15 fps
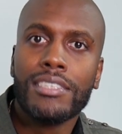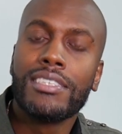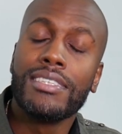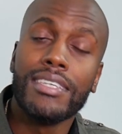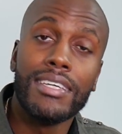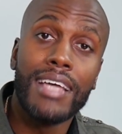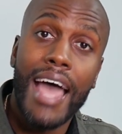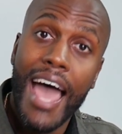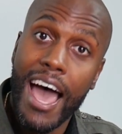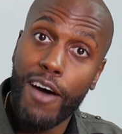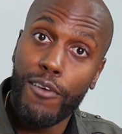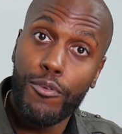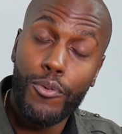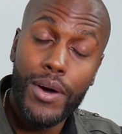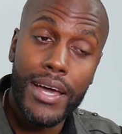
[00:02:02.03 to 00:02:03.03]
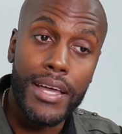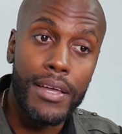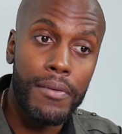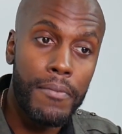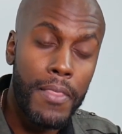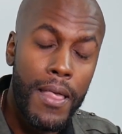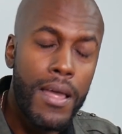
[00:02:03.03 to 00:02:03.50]
to halfway.
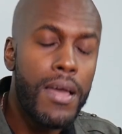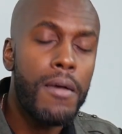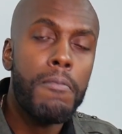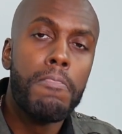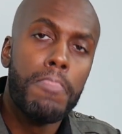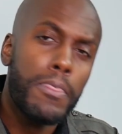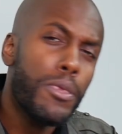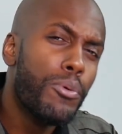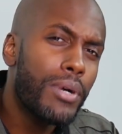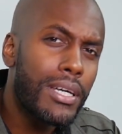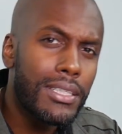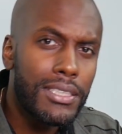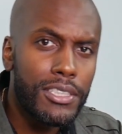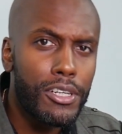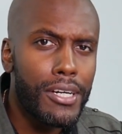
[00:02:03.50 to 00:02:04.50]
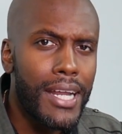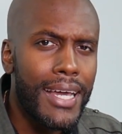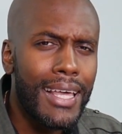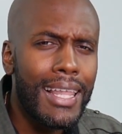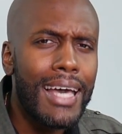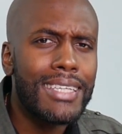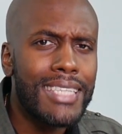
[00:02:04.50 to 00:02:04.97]
You would consider that
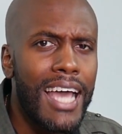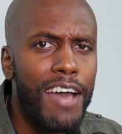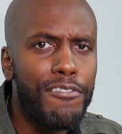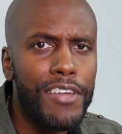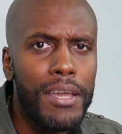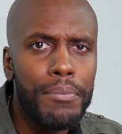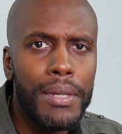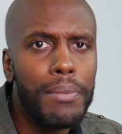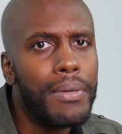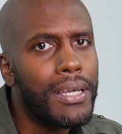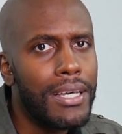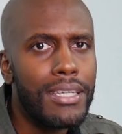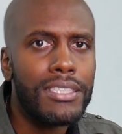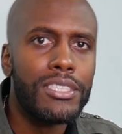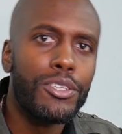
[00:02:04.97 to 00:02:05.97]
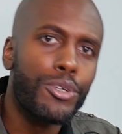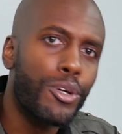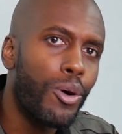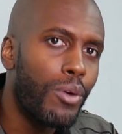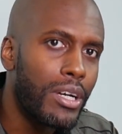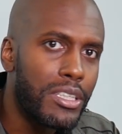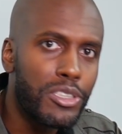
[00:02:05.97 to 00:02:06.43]
glass half empty because you're
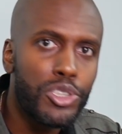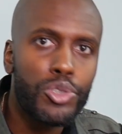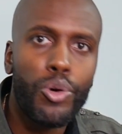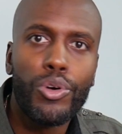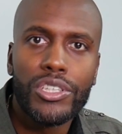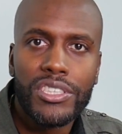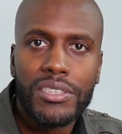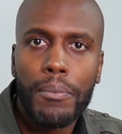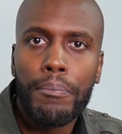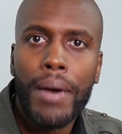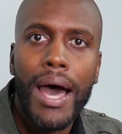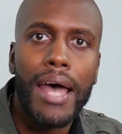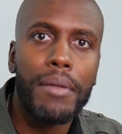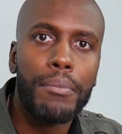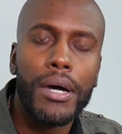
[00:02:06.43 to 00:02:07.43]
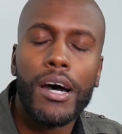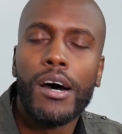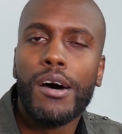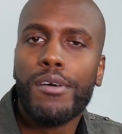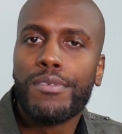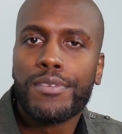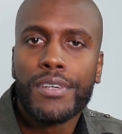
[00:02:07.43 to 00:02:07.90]
going towards the bottom
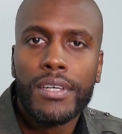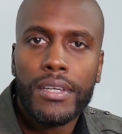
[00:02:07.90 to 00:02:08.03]
of